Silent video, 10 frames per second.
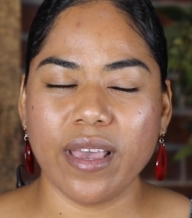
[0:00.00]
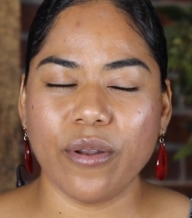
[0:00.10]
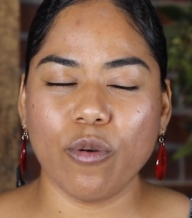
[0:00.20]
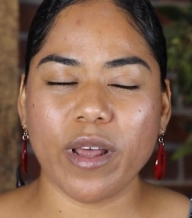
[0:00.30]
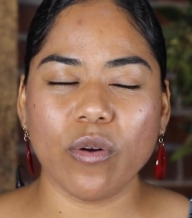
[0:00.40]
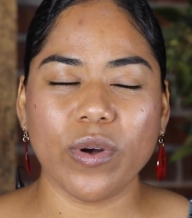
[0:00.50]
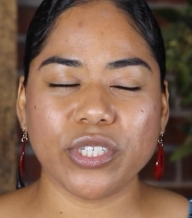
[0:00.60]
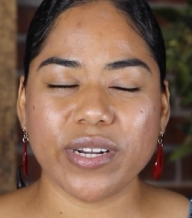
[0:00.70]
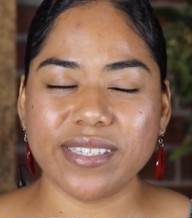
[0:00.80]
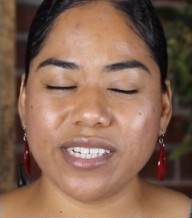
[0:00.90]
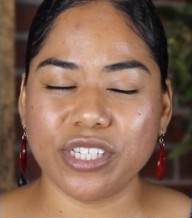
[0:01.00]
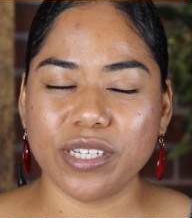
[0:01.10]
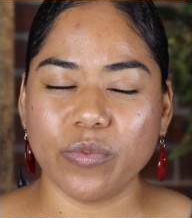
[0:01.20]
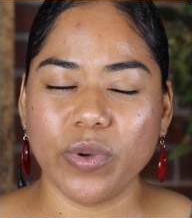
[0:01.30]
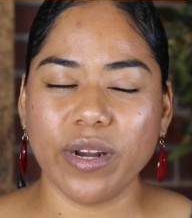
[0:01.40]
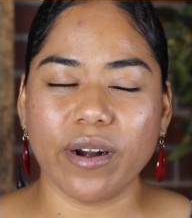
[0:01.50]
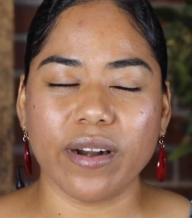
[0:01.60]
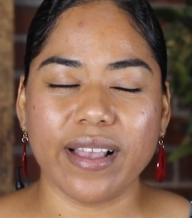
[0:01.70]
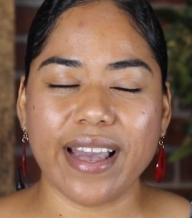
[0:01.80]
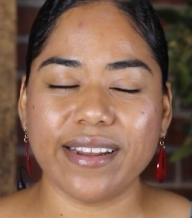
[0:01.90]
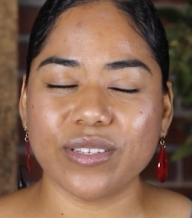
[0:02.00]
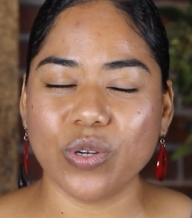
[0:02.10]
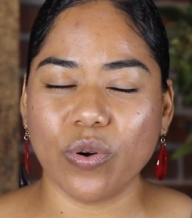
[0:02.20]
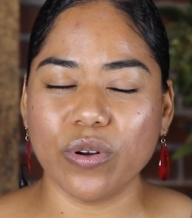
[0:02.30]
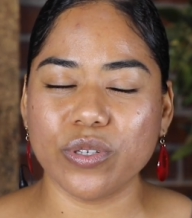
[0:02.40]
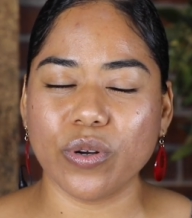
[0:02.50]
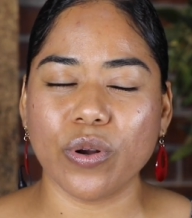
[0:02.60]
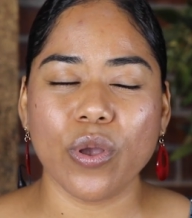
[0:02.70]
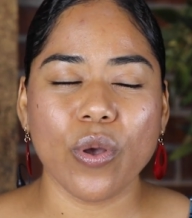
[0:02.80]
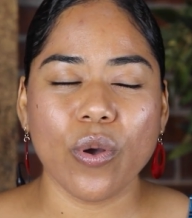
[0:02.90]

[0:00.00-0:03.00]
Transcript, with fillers: no matter what transition we are headed towards or